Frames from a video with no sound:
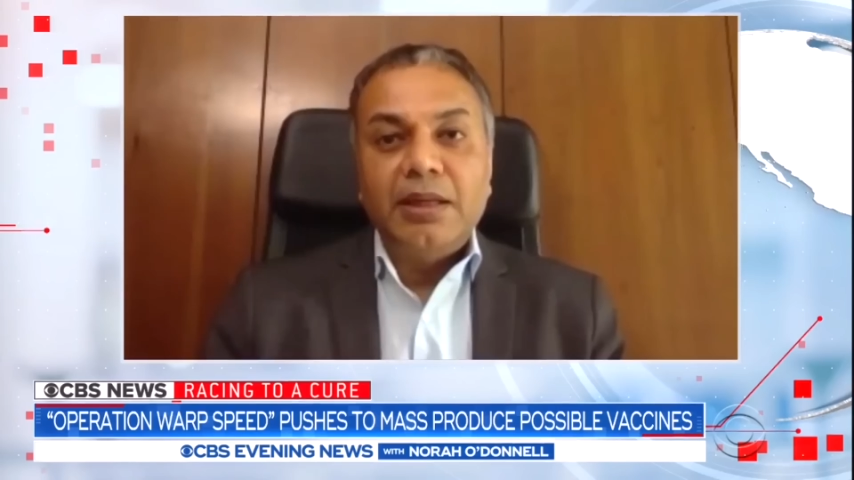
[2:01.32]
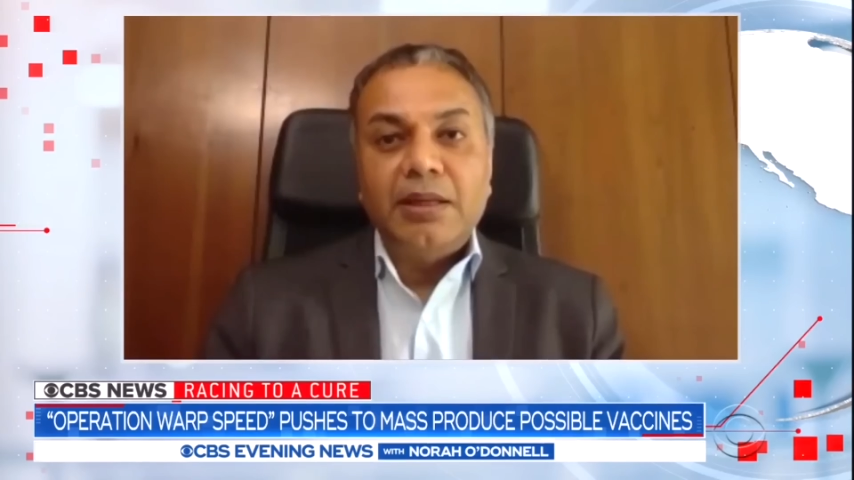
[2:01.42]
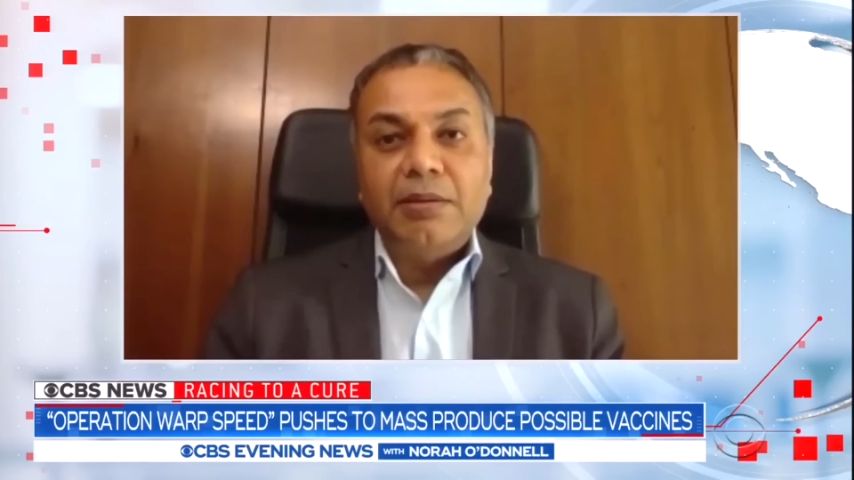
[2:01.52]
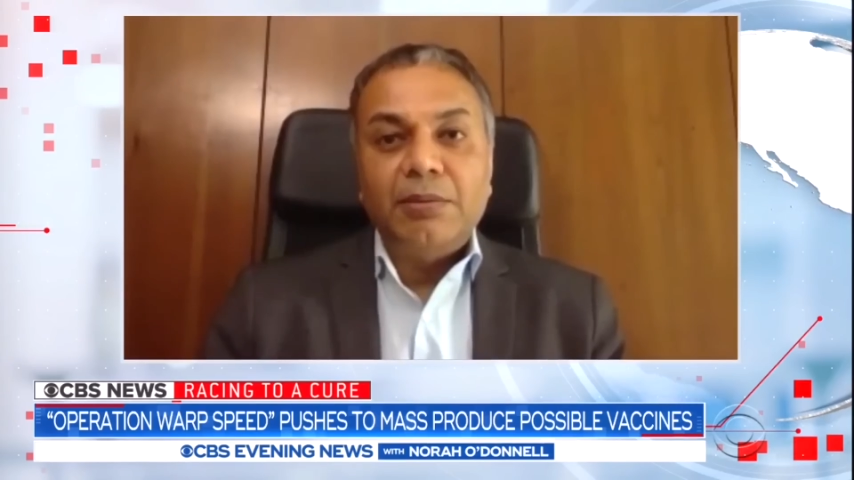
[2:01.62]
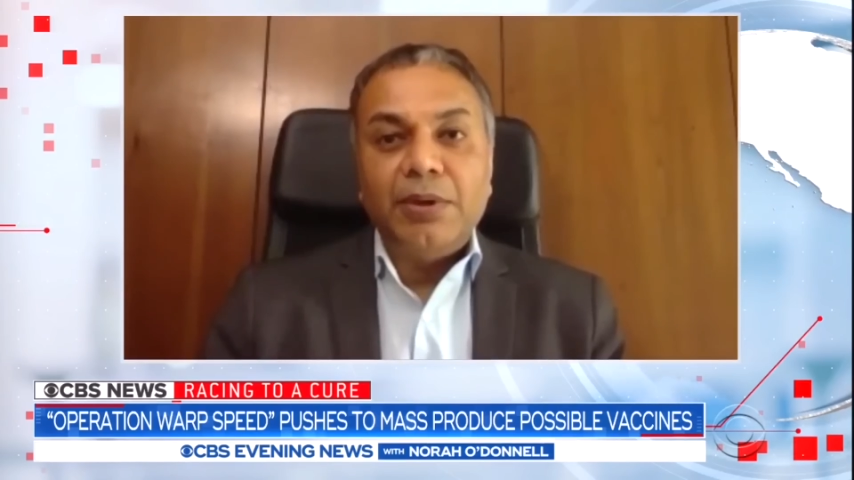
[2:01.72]

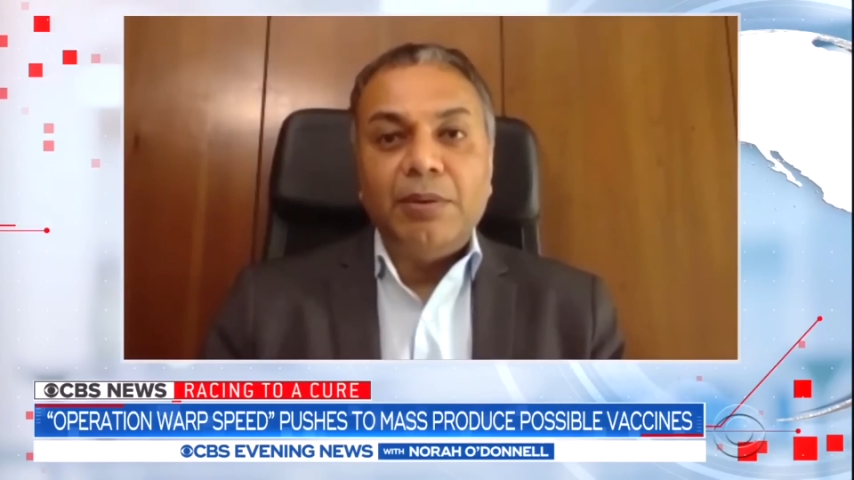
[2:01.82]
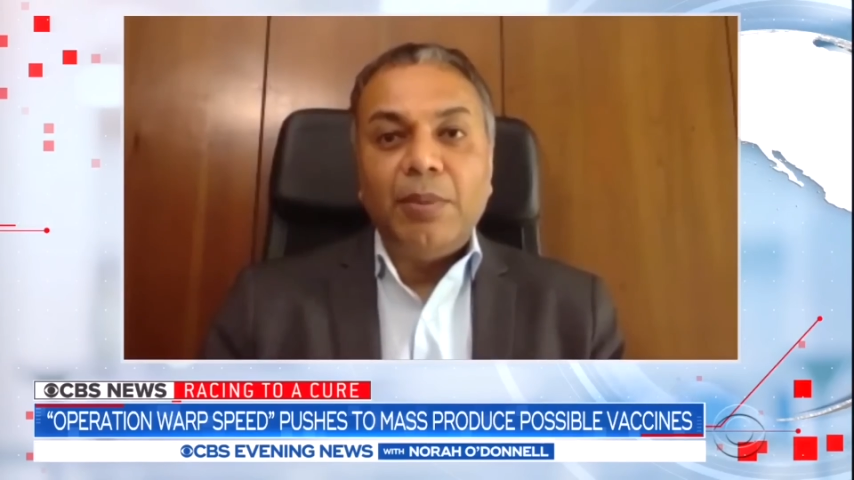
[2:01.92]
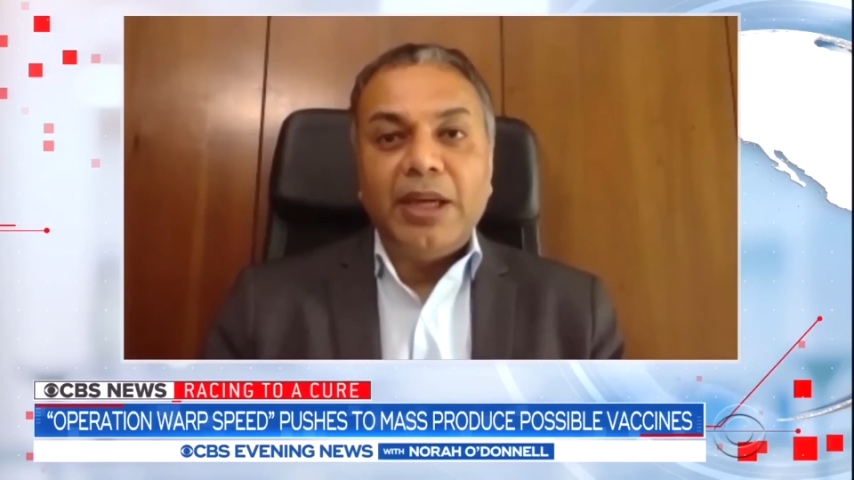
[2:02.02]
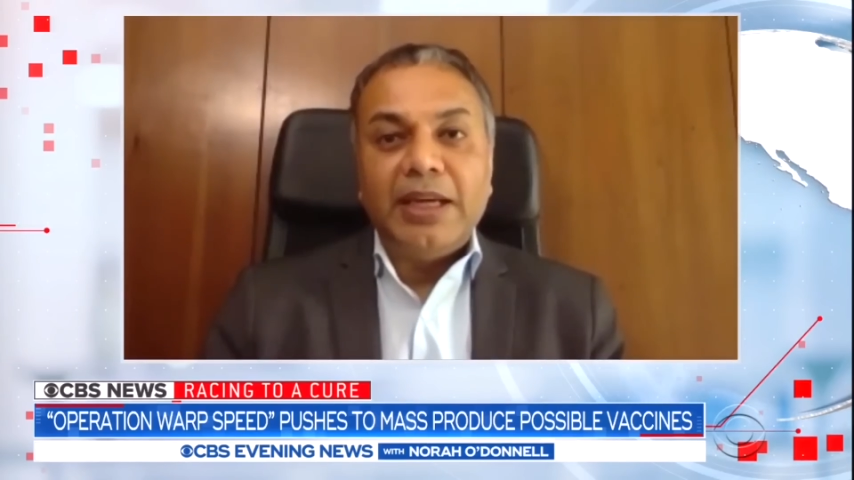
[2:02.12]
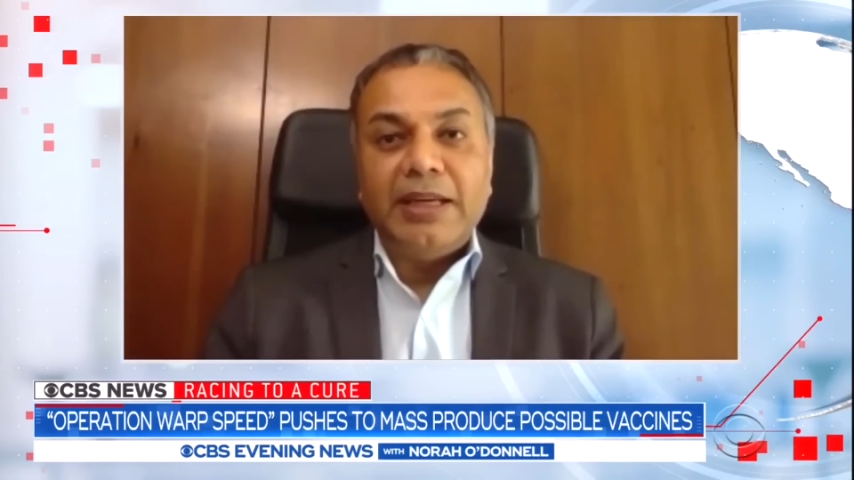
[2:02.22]
we may
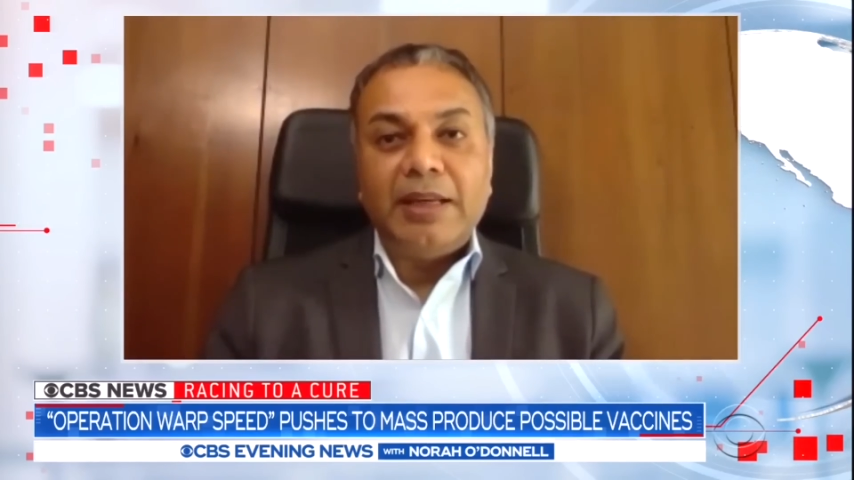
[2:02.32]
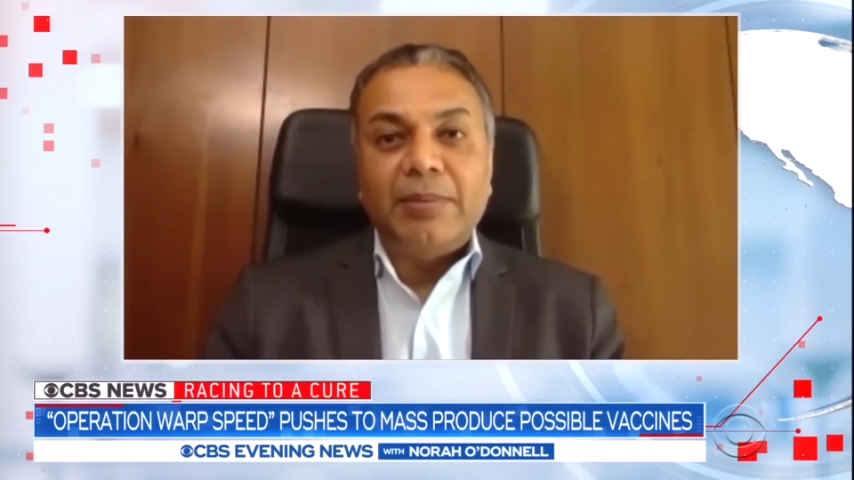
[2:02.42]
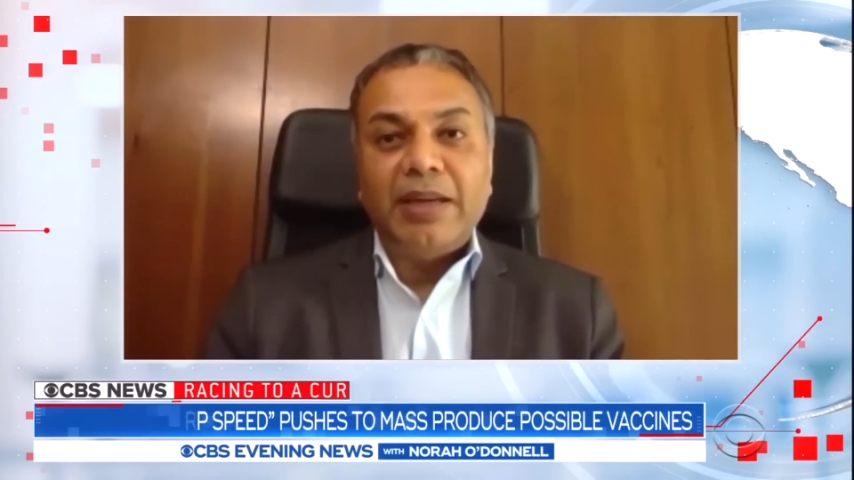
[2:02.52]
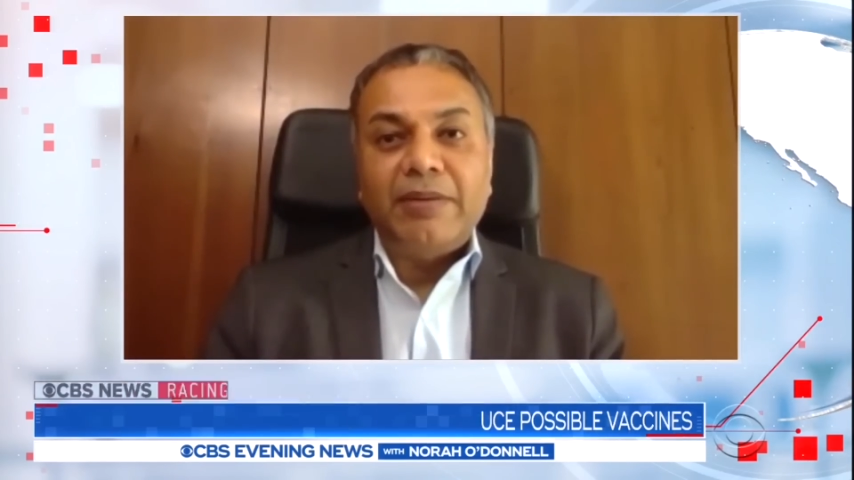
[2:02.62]
end up having